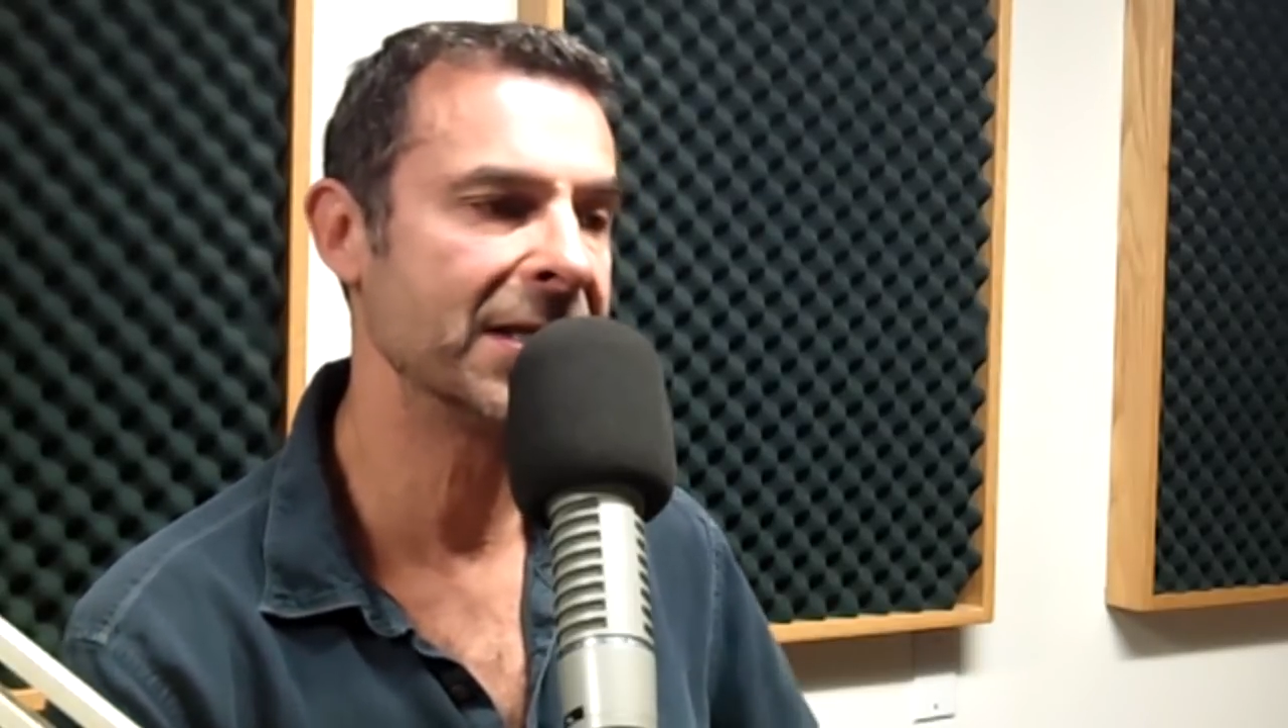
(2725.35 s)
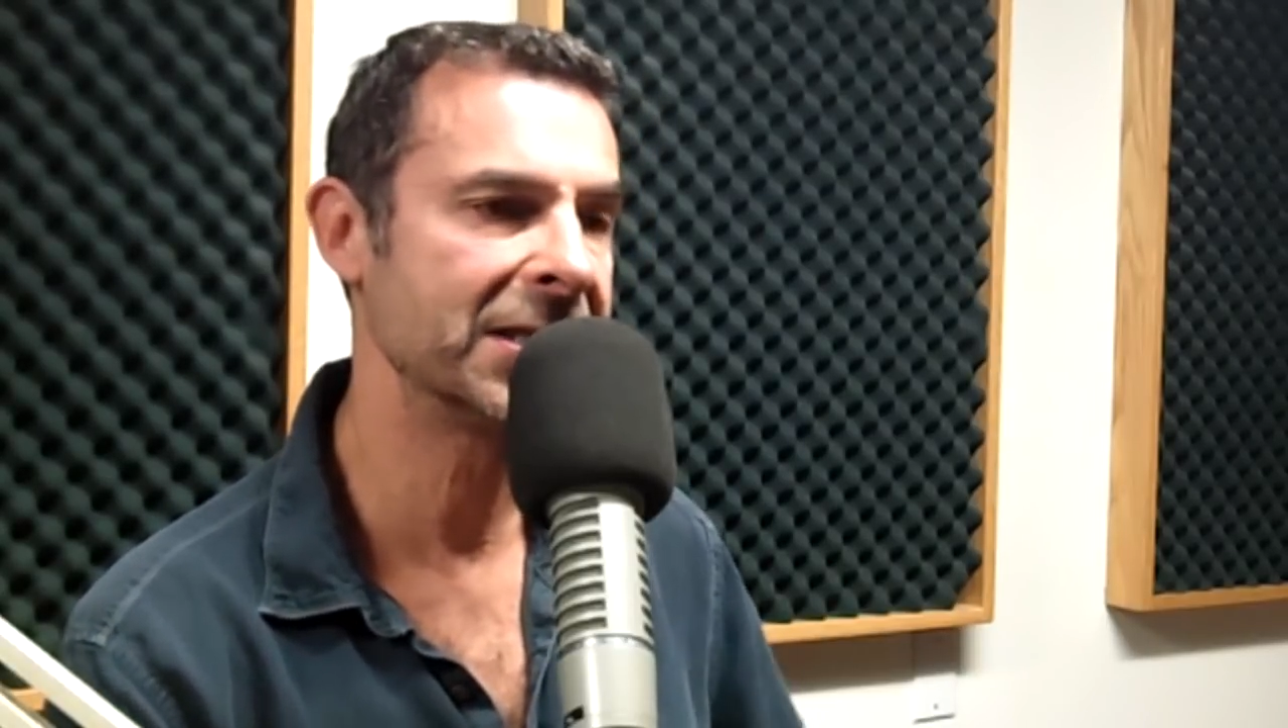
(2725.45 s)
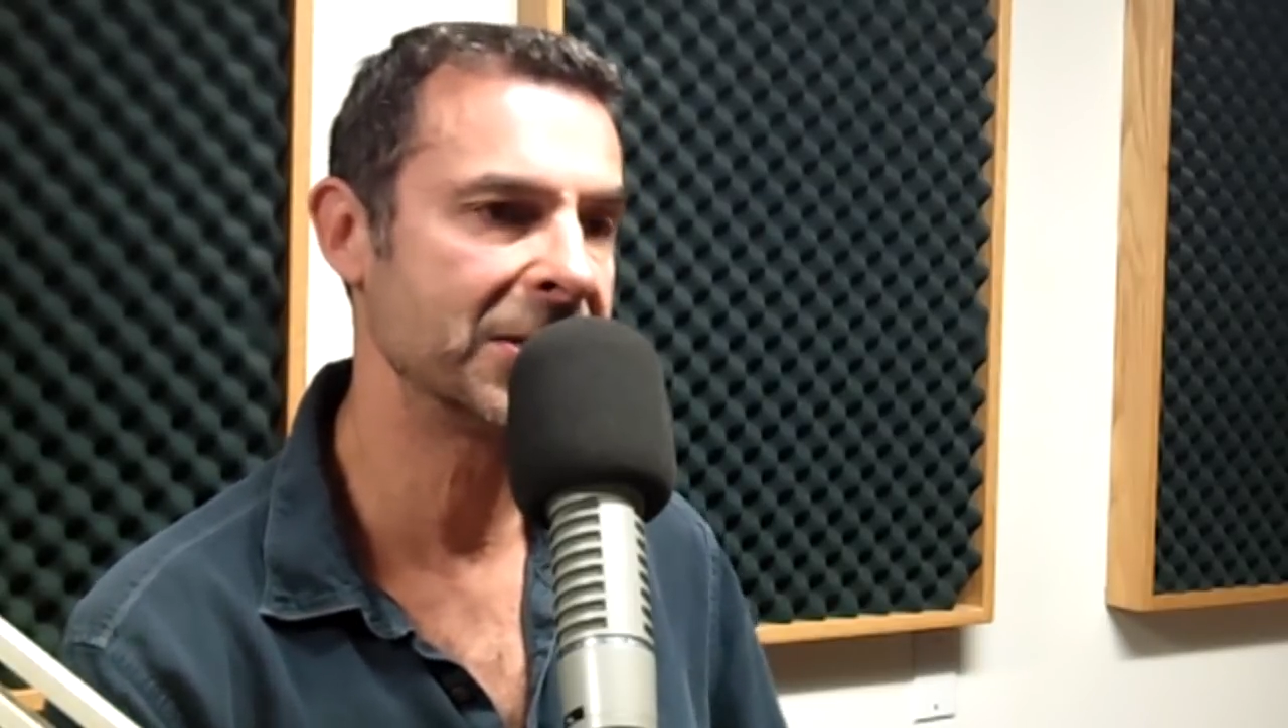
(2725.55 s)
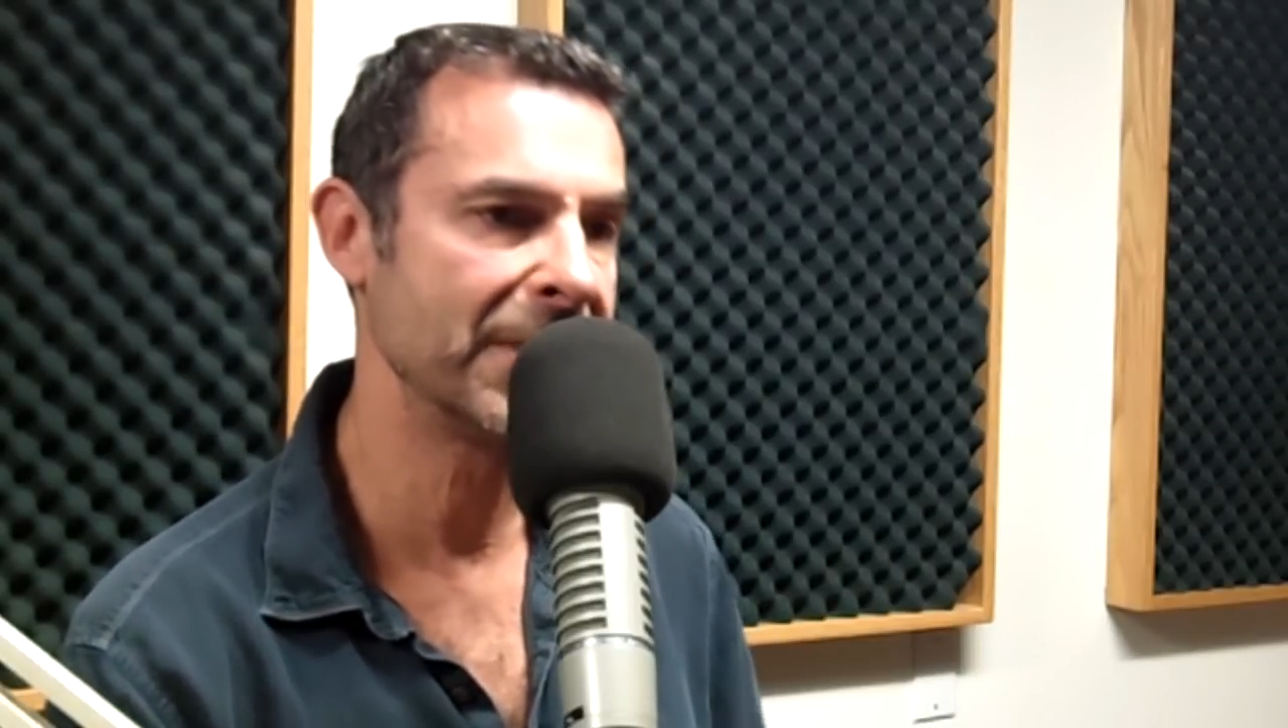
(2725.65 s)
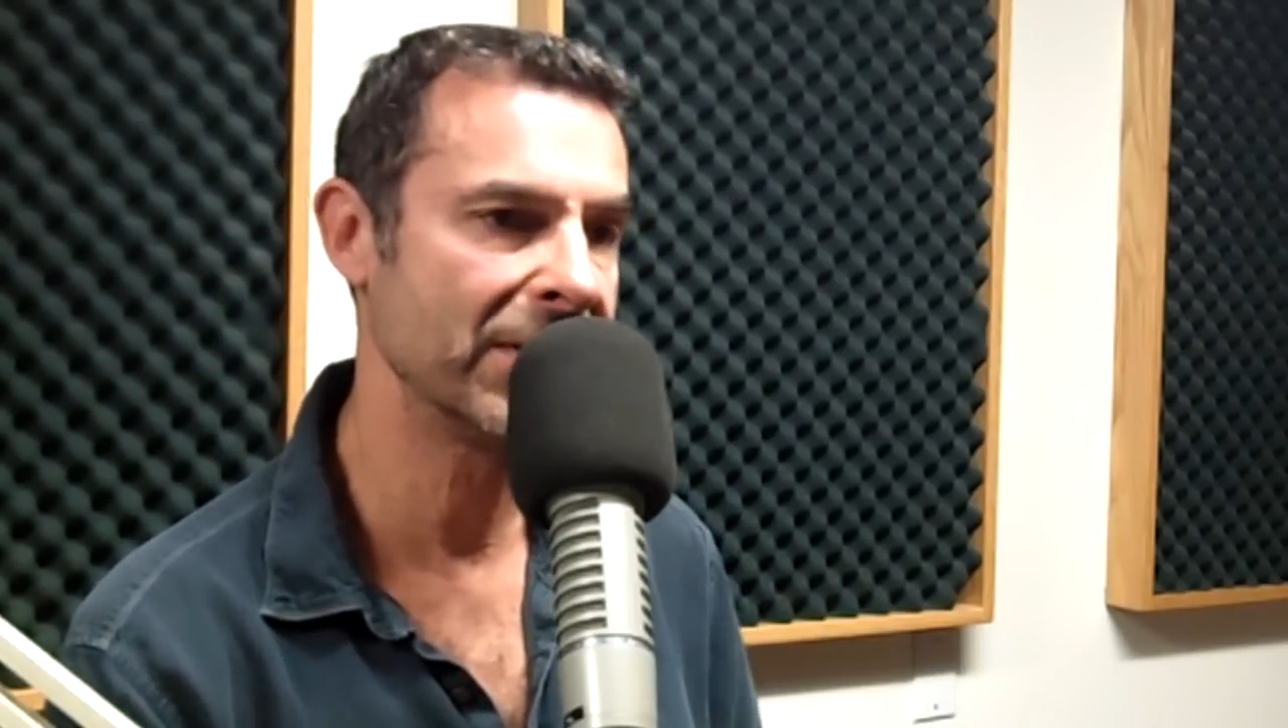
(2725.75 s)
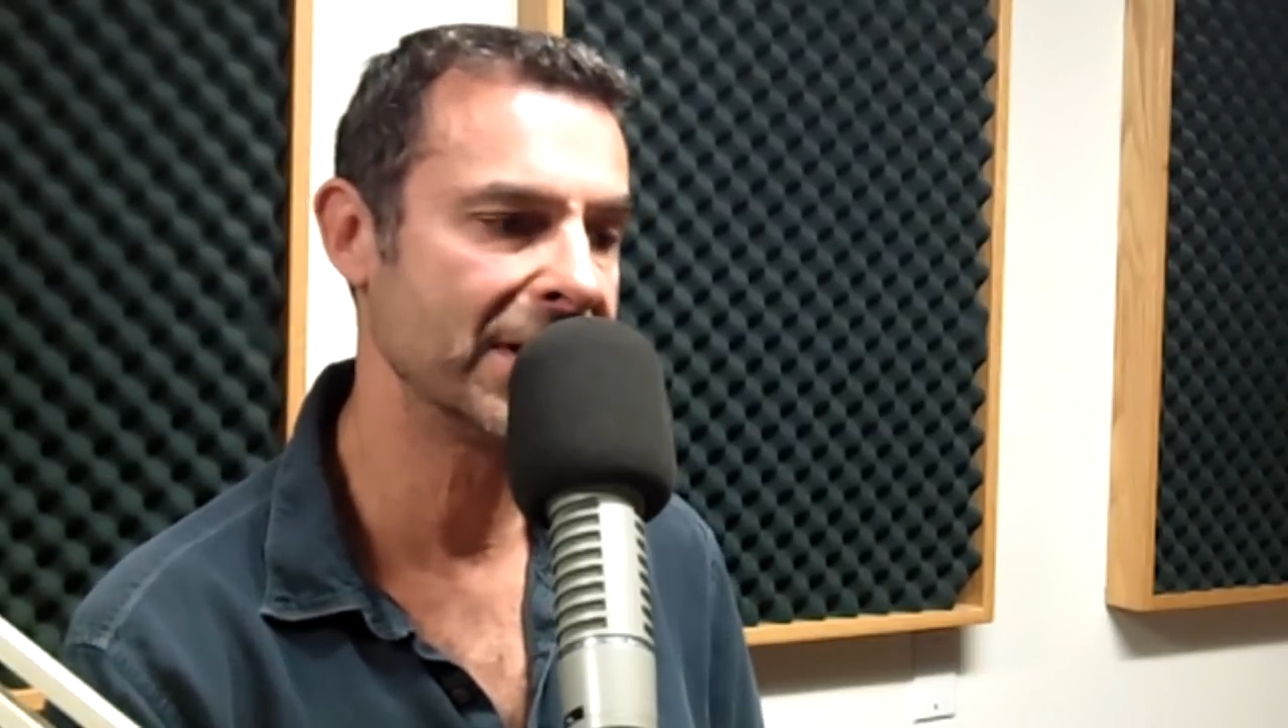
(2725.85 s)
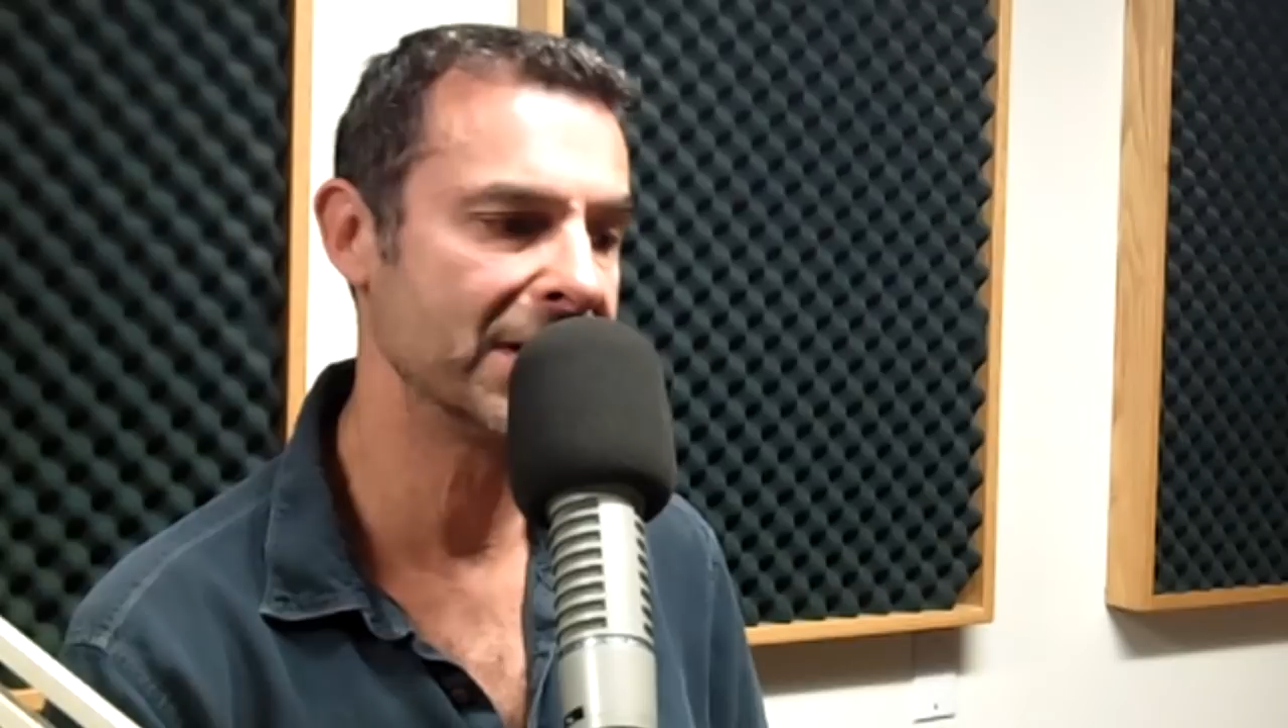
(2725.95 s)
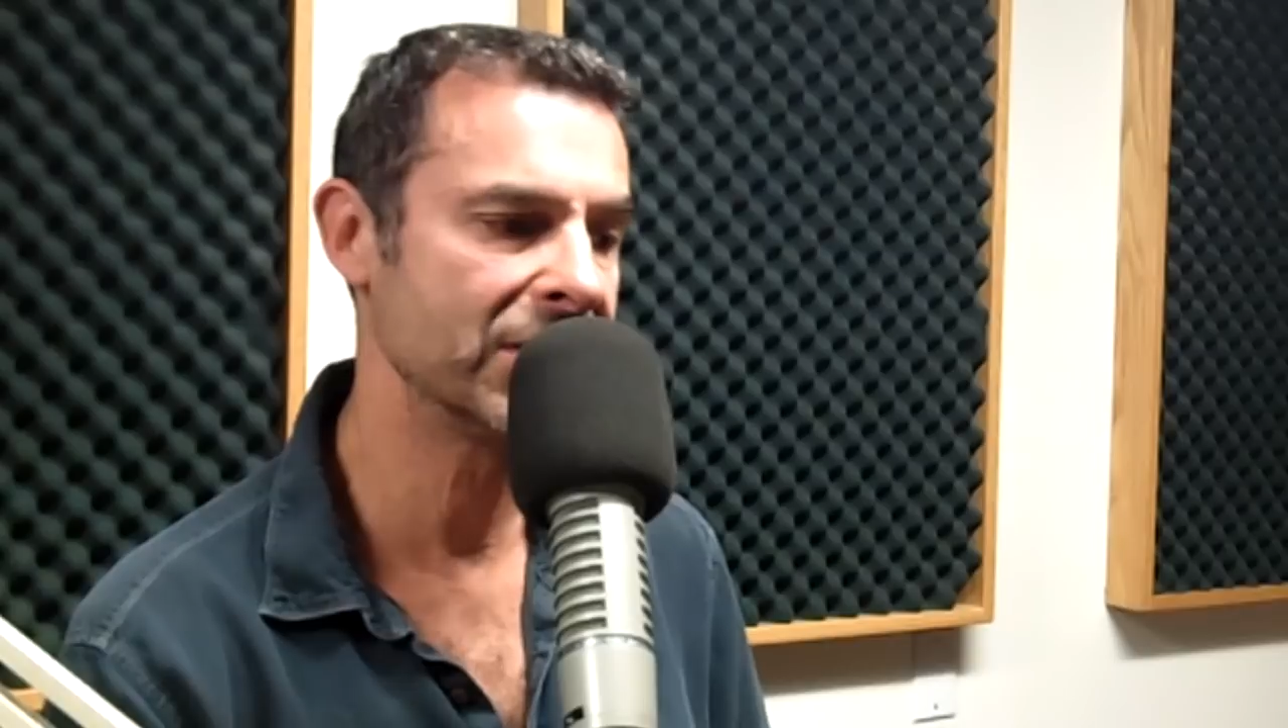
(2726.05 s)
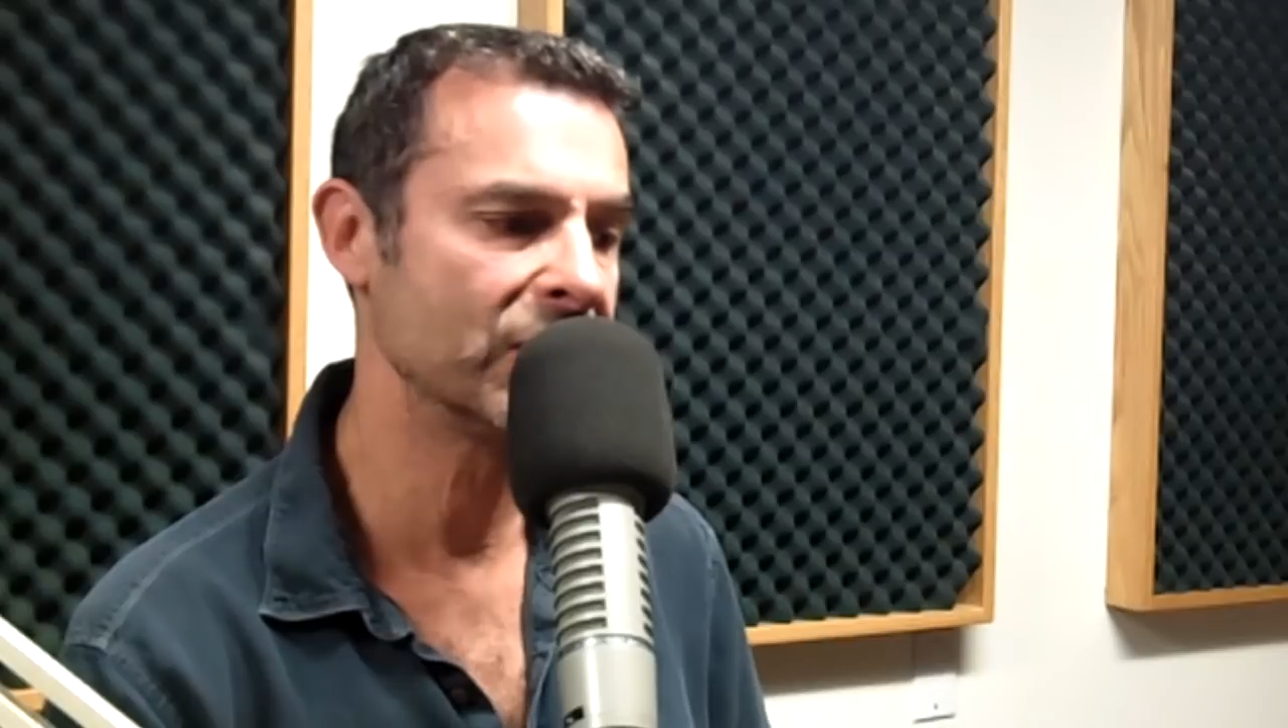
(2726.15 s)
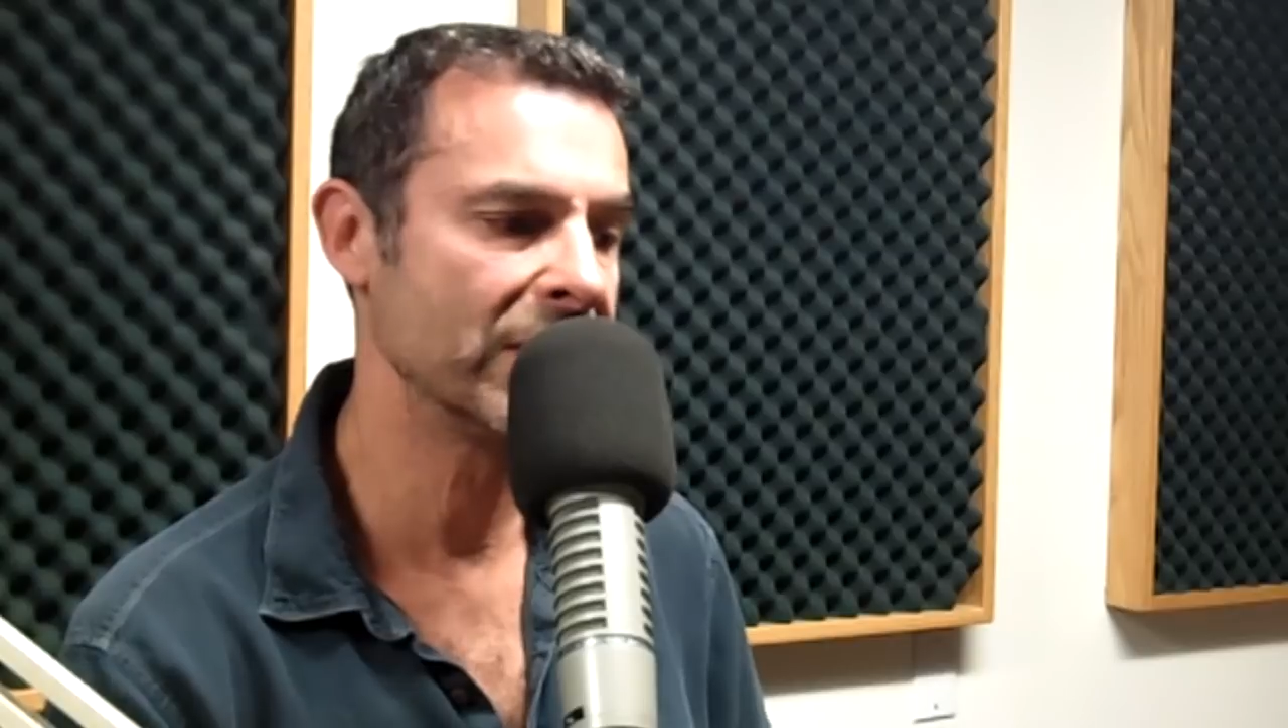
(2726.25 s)

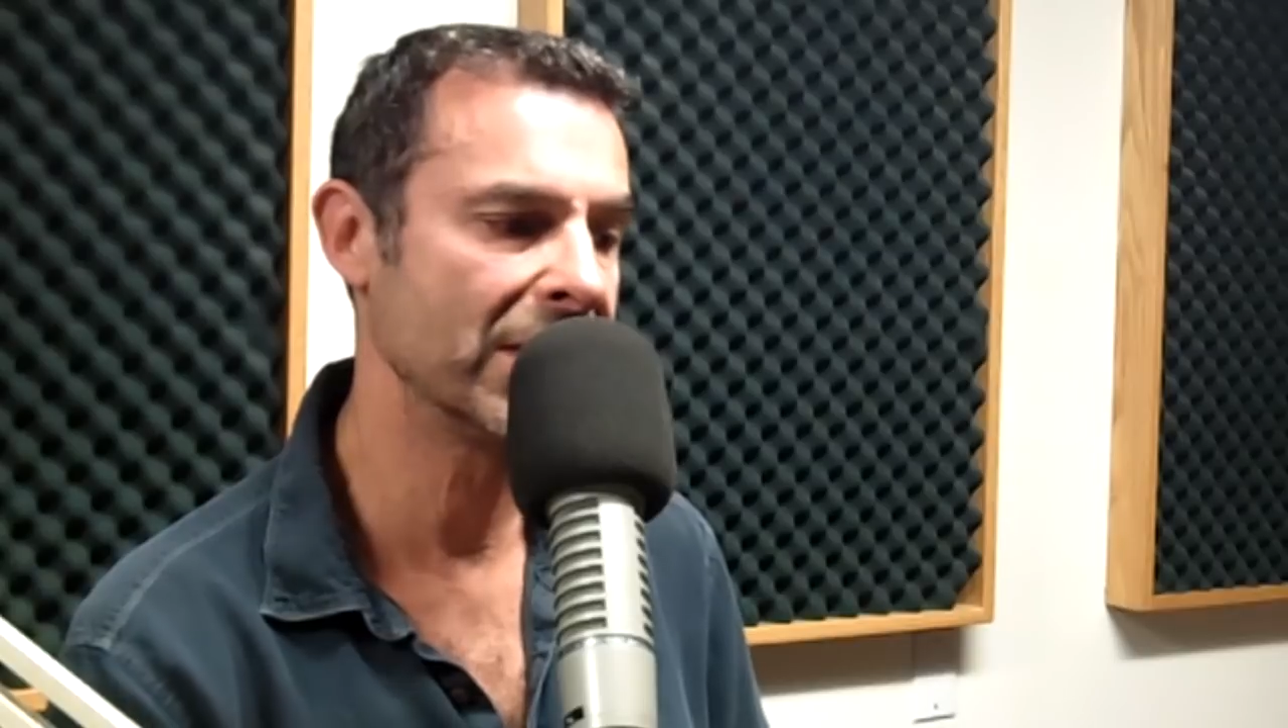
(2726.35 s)
experience.